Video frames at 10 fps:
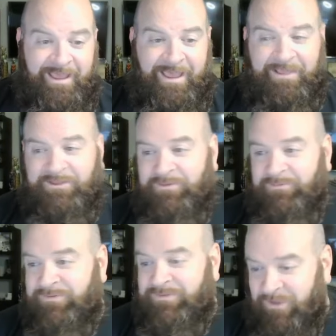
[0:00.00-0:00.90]
And
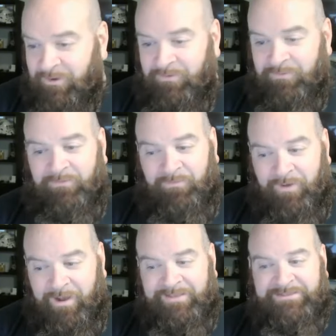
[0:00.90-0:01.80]
you don't
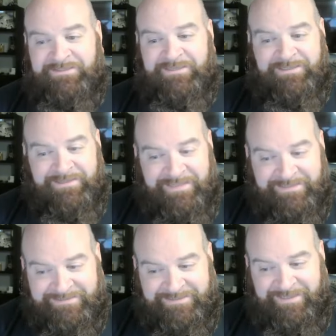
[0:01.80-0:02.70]
want to
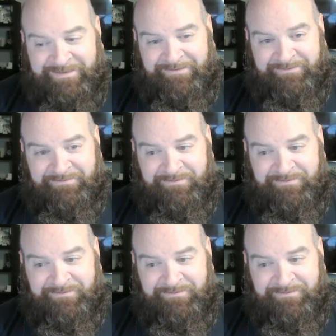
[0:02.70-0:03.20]
listen.